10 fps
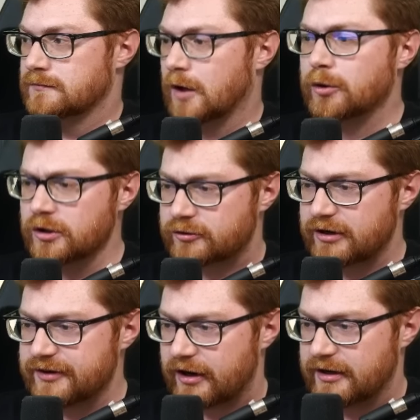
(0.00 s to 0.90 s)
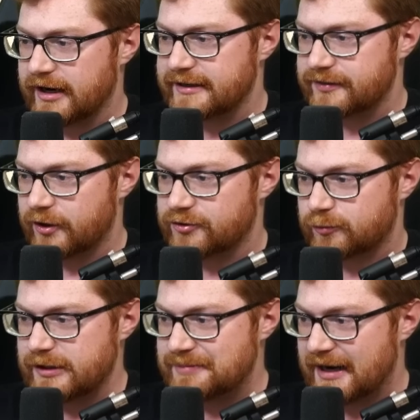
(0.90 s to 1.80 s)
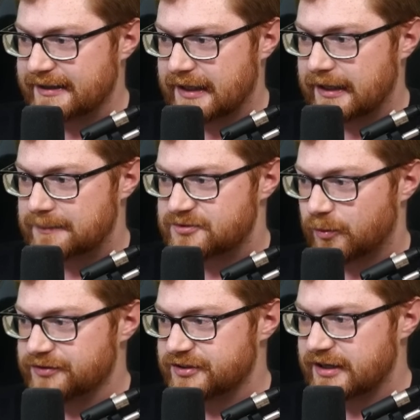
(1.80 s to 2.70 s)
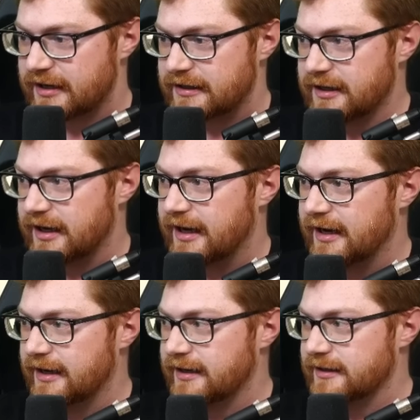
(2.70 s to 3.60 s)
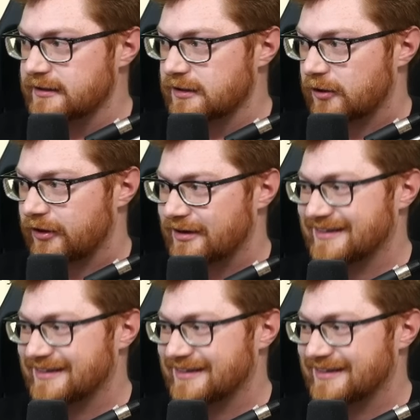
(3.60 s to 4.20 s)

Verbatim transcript: Oh, look right there. Hey, there's Repack Games once again and oh they,